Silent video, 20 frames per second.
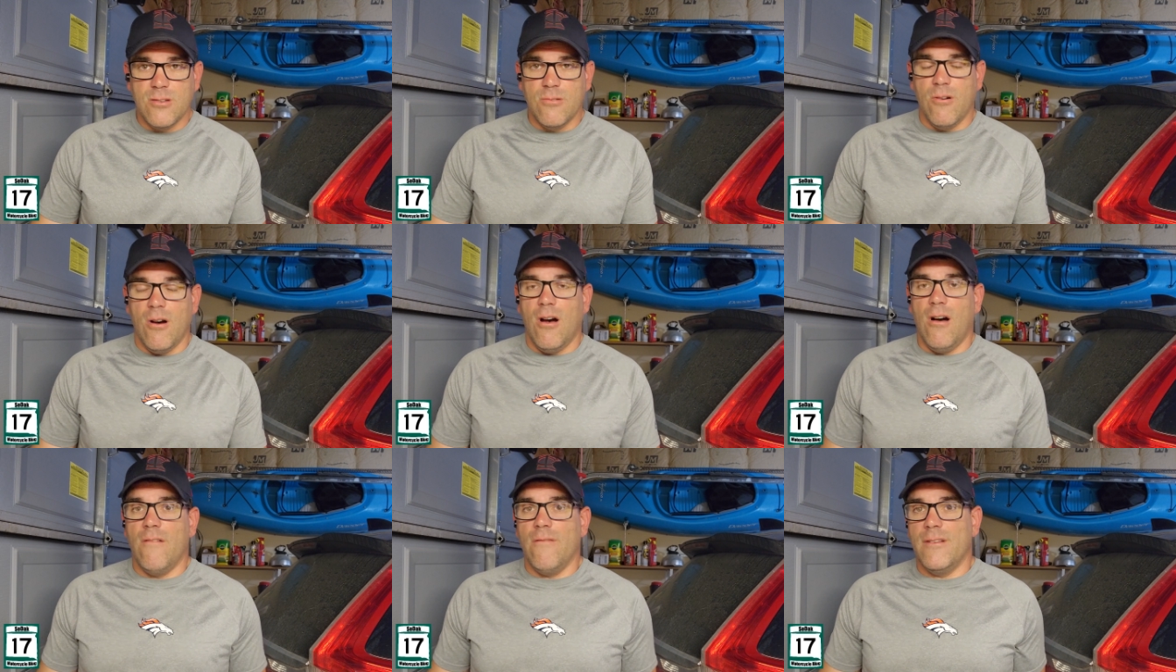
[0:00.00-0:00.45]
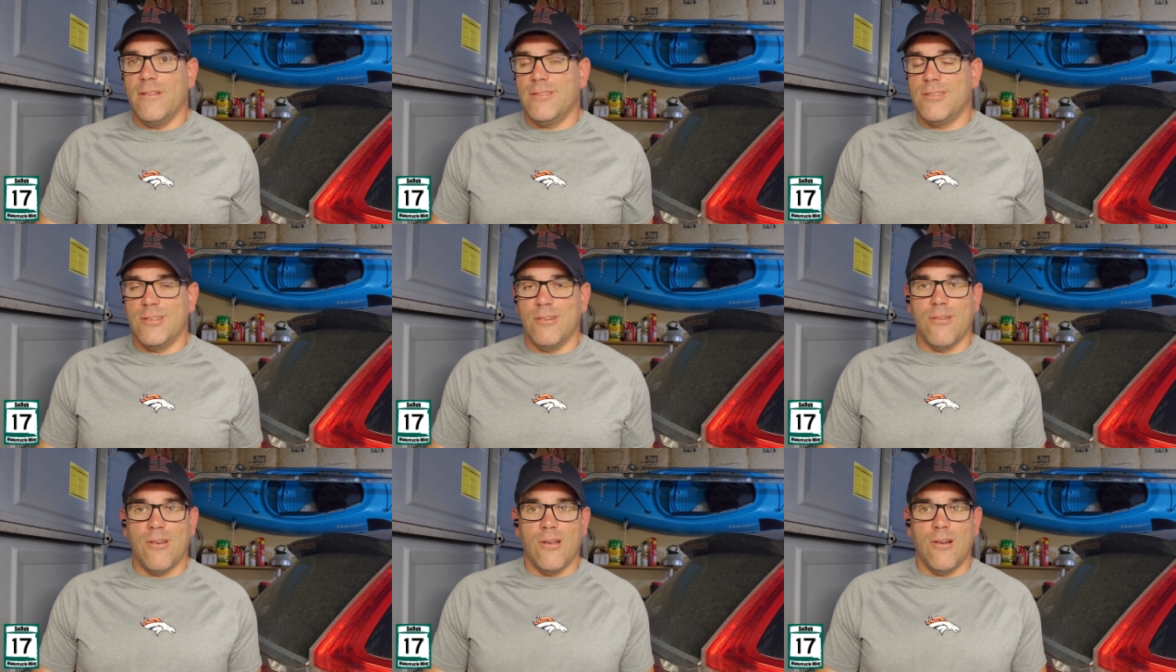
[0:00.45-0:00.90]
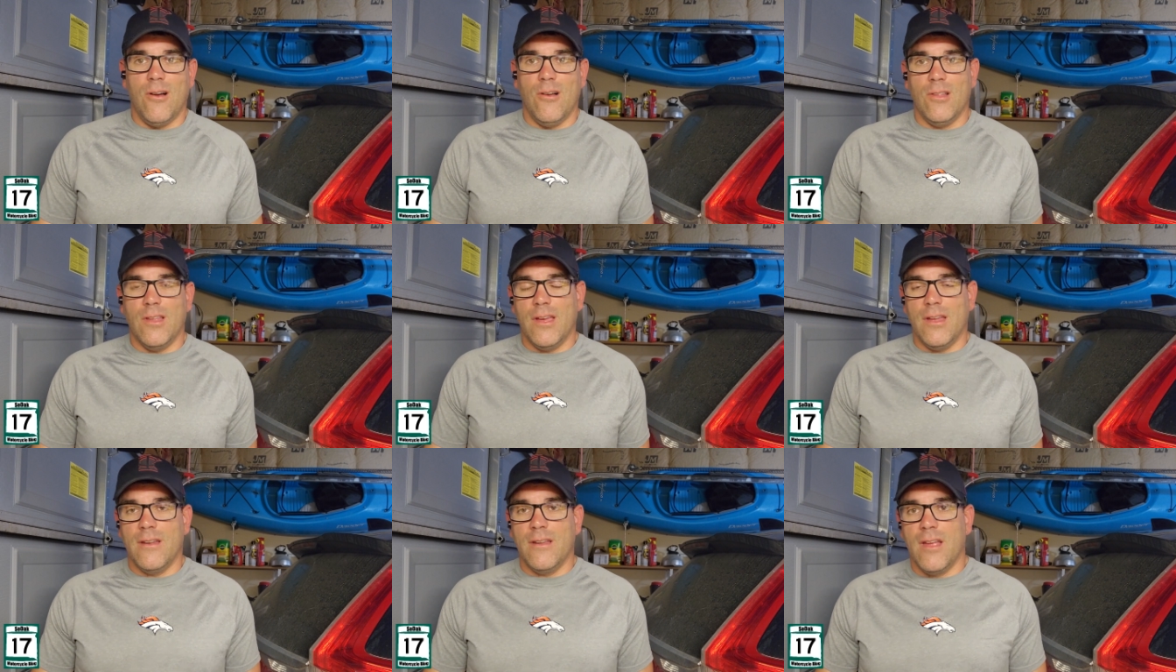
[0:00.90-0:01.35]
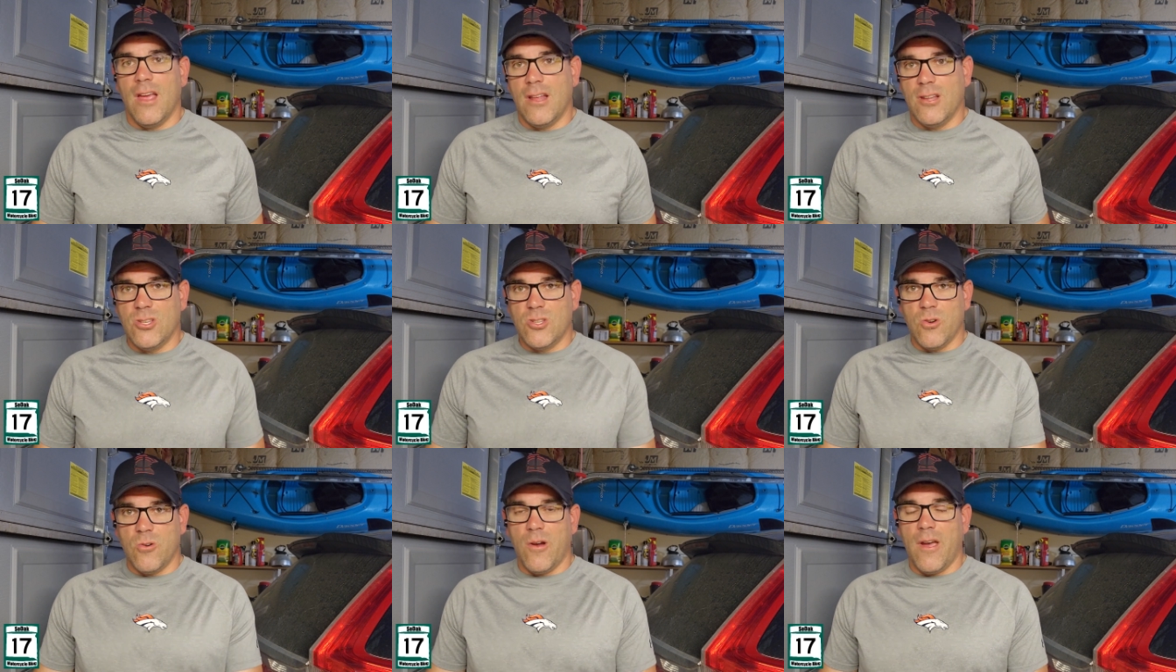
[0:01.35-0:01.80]
Do all of it. Soak it all in.
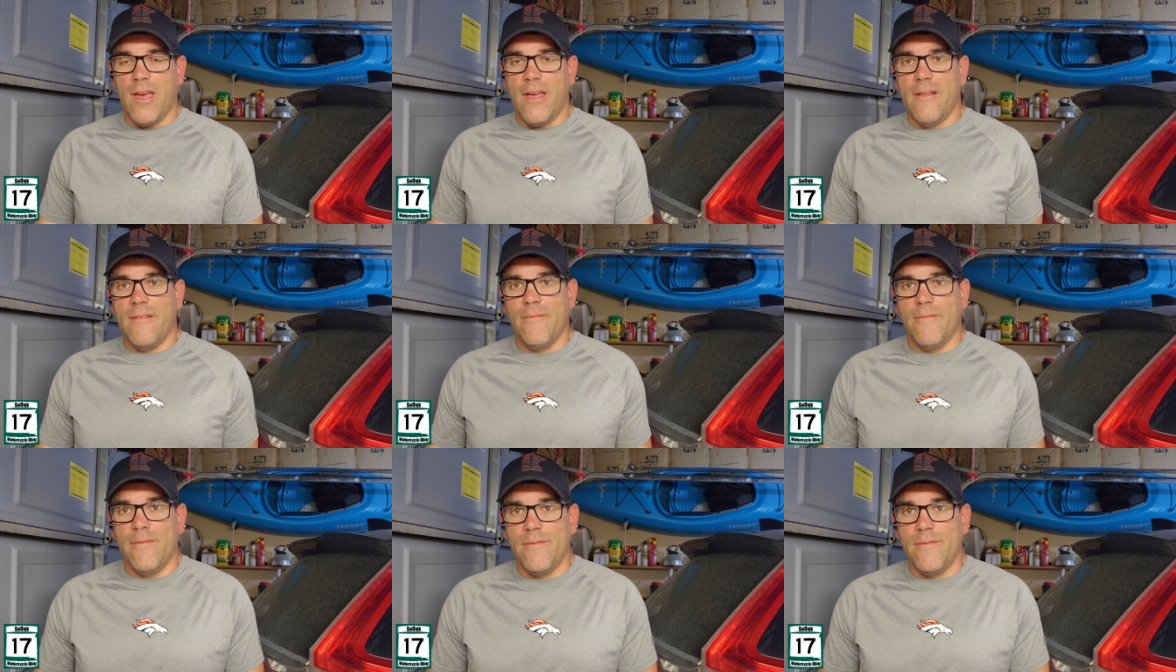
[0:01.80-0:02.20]
Enjoy it.